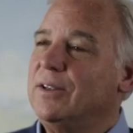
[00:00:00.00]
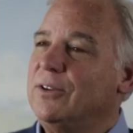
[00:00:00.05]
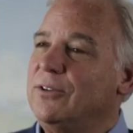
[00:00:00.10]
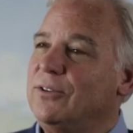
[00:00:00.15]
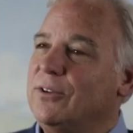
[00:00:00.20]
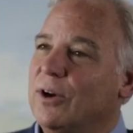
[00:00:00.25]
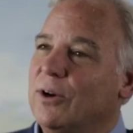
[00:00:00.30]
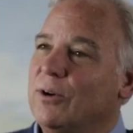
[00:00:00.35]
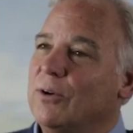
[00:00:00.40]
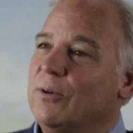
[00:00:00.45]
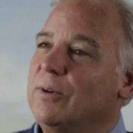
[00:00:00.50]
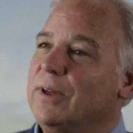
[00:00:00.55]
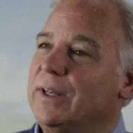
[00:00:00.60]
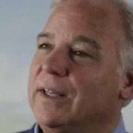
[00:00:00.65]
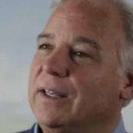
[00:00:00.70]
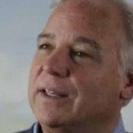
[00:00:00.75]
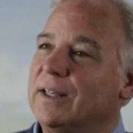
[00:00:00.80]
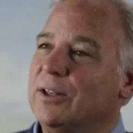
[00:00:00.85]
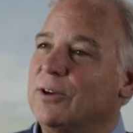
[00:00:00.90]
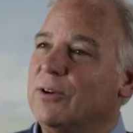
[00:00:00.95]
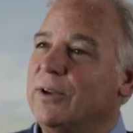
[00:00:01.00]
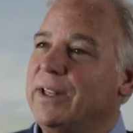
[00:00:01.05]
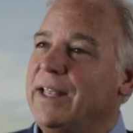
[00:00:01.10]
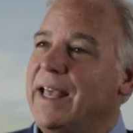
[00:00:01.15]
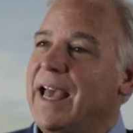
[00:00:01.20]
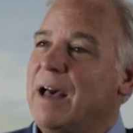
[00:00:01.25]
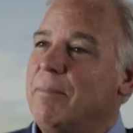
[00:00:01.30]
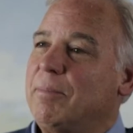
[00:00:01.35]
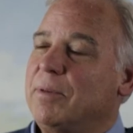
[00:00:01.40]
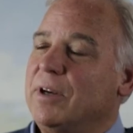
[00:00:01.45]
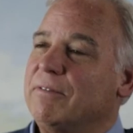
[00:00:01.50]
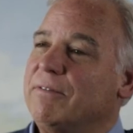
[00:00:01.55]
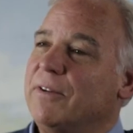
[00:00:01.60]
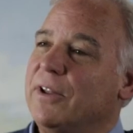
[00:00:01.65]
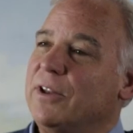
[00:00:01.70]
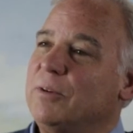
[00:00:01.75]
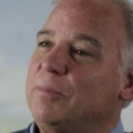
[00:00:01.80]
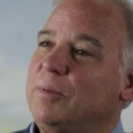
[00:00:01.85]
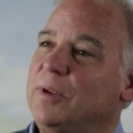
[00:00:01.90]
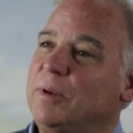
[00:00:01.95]
So it can only happen if
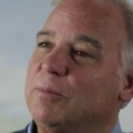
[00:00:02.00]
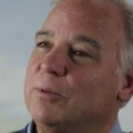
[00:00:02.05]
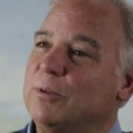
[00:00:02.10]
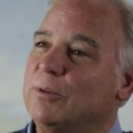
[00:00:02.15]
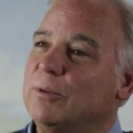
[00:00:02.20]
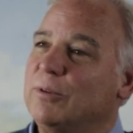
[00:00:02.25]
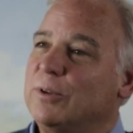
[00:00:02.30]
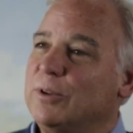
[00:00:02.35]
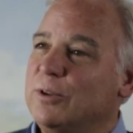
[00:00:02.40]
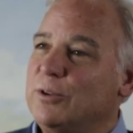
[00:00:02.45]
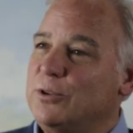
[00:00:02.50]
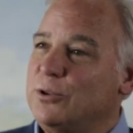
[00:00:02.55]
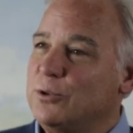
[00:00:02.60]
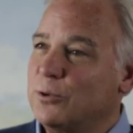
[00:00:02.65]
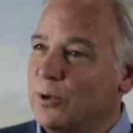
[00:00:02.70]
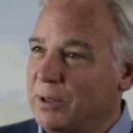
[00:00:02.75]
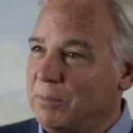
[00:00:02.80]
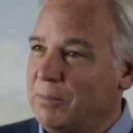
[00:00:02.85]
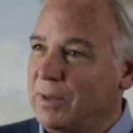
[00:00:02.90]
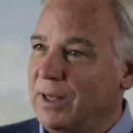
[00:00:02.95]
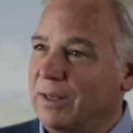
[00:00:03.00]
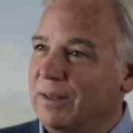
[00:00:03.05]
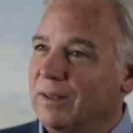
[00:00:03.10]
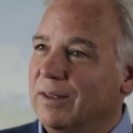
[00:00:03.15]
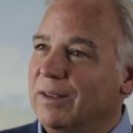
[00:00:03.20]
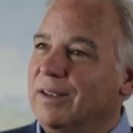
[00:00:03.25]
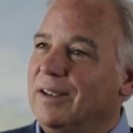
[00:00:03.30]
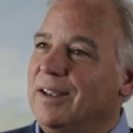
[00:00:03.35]
other people join me.